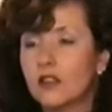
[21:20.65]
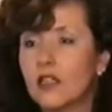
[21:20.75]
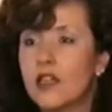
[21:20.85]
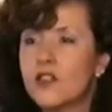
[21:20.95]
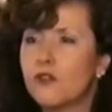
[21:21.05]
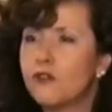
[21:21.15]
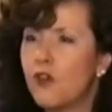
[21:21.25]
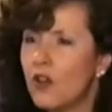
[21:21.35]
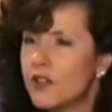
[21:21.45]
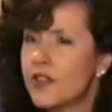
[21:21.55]
It is a
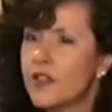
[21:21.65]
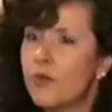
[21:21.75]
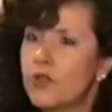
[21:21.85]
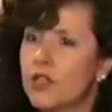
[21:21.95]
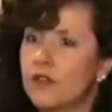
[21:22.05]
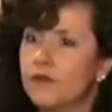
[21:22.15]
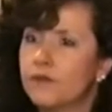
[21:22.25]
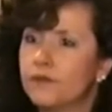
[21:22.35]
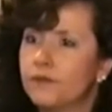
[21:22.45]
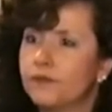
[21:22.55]
false assumption
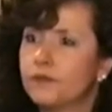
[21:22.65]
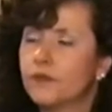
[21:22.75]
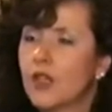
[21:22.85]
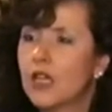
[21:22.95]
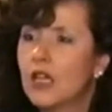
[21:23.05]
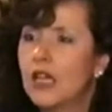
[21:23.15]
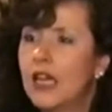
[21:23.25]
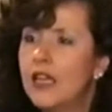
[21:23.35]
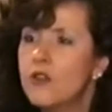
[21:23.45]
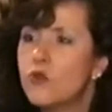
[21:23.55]

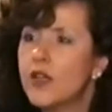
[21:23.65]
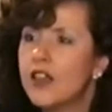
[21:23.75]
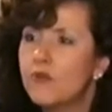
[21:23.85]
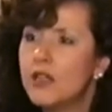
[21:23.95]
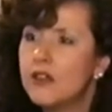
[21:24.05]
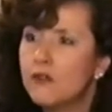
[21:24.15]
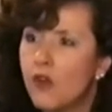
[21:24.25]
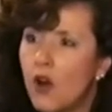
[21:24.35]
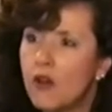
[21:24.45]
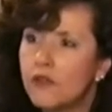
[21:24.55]
and we have been
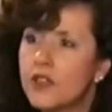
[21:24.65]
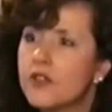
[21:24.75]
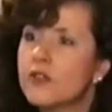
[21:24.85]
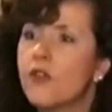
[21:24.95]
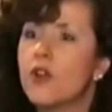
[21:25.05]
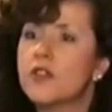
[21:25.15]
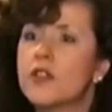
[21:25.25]
involved in this false